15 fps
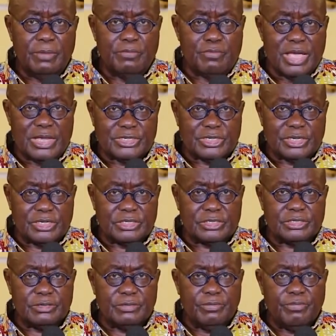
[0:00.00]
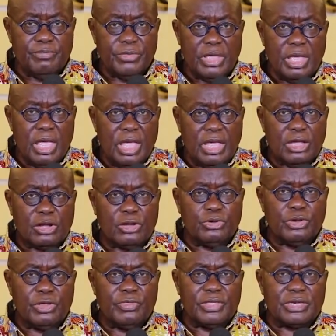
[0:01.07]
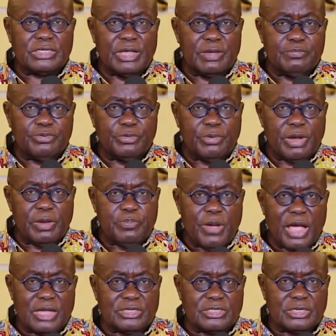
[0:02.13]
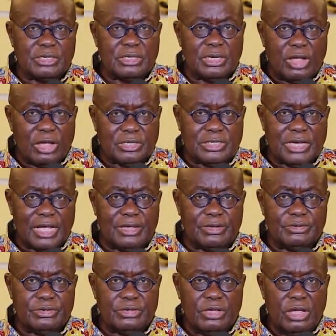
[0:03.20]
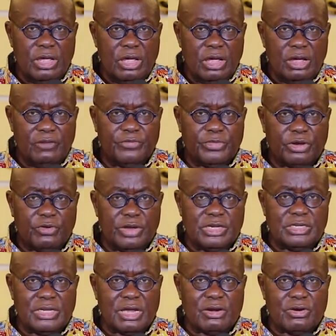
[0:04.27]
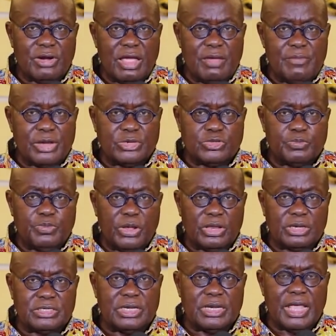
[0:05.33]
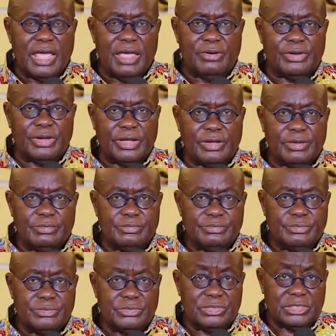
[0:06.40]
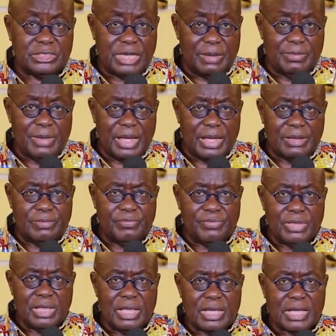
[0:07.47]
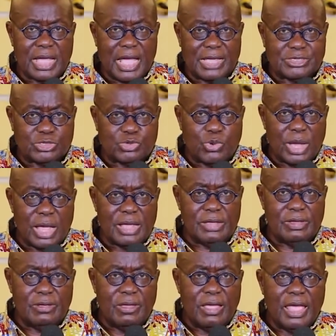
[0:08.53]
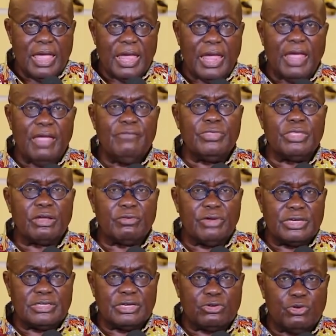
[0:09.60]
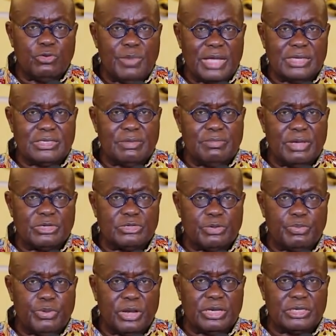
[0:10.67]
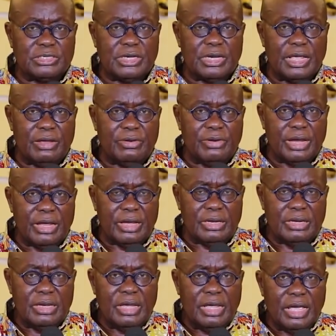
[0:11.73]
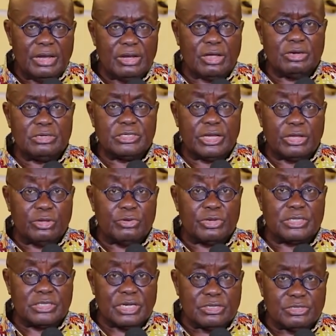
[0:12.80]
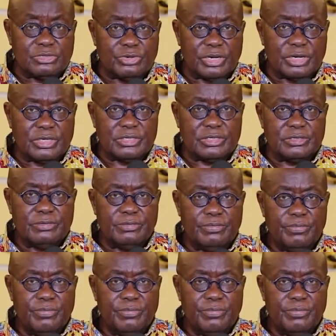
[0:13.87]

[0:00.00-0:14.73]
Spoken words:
Measures, including the temporary partial lockdown of the Greater Accra Metropolitan Area, Tema, Kaswa, and the Greater Kumasi Metropolitan Area and contiguous districts,